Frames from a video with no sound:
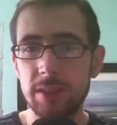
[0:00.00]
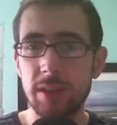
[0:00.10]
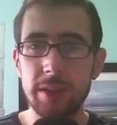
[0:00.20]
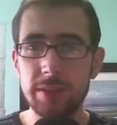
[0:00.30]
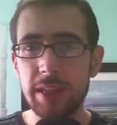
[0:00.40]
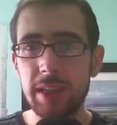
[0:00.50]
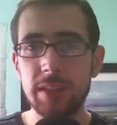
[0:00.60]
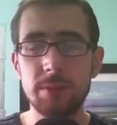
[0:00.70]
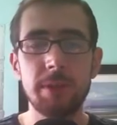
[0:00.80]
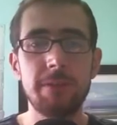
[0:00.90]
as I understand it,
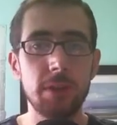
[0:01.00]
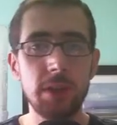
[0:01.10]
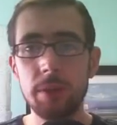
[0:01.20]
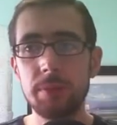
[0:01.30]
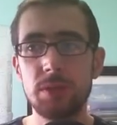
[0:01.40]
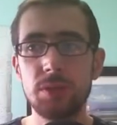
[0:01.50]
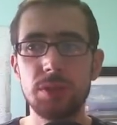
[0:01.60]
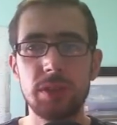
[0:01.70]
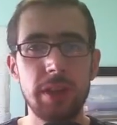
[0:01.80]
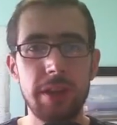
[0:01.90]
has been fully open
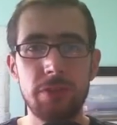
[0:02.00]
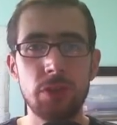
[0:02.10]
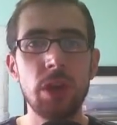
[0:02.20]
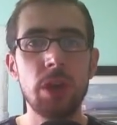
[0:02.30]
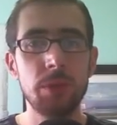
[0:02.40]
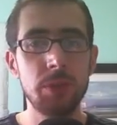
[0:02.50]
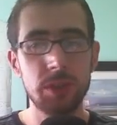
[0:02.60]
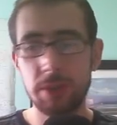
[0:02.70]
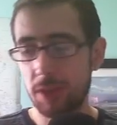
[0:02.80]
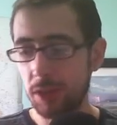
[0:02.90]
sourced, and therefore we
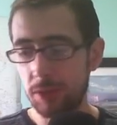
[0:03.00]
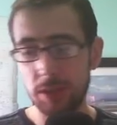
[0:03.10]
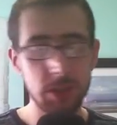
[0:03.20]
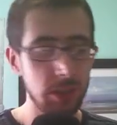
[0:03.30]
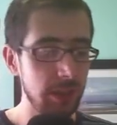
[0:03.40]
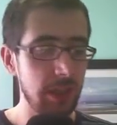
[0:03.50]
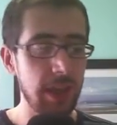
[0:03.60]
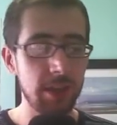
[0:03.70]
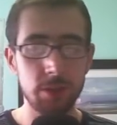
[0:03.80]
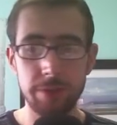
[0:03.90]
just have Qt and
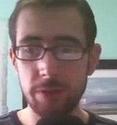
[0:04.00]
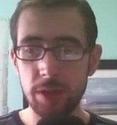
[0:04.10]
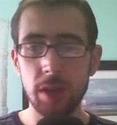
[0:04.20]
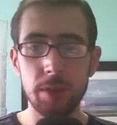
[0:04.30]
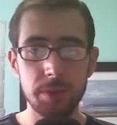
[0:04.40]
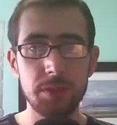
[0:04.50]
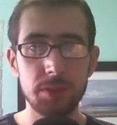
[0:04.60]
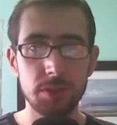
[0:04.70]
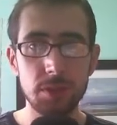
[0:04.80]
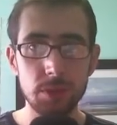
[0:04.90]
GTK, two fully open
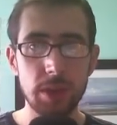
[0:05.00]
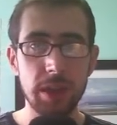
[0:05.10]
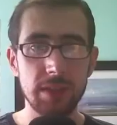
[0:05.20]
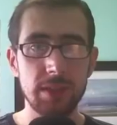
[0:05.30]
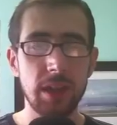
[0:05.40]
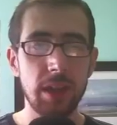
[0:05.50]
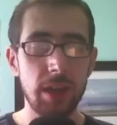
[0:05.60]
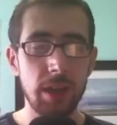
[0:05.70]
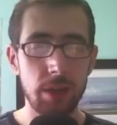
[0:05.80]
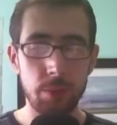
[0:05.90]
source toolkits,
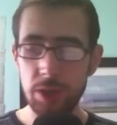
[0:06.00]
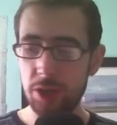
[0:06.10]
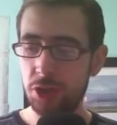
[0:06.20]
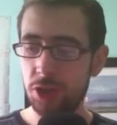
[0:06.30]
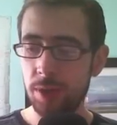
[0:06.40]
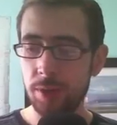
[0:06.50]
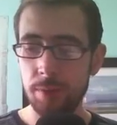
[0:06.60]
which